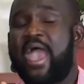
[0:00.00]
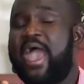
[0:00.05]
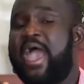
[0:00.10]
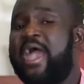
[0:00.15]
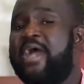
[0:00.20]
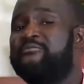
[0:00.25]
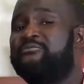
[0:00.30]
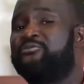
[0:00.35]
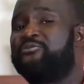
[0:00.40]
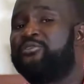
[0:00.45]

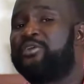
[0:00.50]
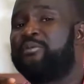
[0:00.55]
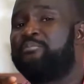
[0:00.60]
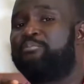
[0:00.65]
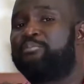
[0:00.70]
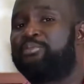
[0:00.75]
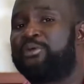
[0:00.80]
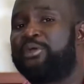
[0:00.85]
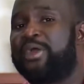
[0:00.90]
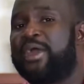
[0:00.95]
Every
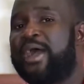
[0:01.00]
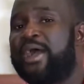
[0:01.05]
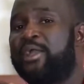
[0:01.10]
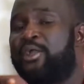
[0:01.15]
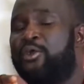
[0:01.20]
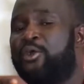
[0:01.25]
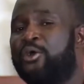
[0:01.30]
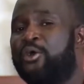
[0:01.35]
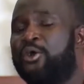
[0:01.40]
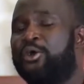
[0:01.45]
prayer
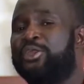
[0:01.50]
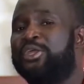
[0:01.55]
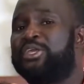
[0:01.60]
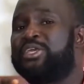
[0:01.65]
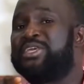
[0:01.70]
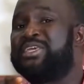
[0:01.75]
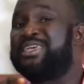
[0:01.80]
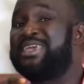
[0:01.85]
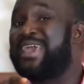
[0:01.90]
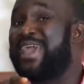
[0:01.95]
God
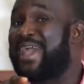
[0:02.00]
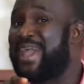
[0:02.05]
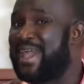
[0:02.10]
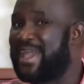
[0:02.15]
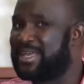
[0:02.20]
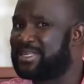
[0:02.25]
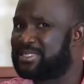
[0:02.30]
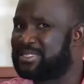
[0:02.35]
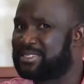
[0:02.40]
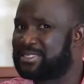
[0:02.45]

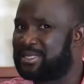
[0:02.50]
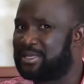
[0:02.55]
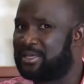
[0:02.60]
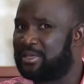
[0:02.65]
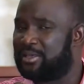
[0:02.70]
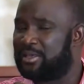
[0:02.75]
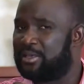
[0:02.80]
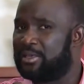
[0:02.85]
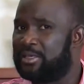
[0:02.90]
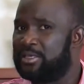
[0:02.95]
hears,
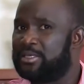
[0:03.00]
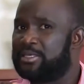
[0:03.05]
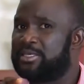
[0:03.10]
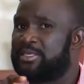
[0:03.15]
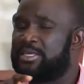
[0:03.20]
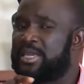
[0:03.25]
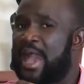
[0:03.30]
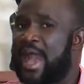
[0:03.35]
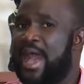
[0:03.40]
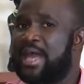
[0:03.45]

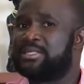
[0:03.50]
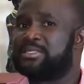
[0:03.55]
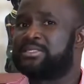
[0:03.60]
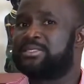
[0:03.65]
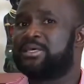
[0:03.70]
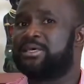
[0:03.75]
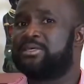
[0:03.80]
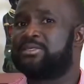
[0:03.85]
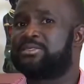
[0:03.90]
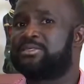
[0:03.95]
he
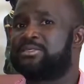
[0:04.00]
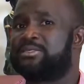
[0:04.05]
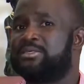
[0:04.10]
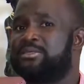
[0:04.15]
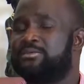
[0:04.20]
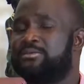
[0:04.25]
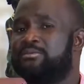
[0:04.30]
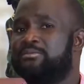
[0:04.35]
answers.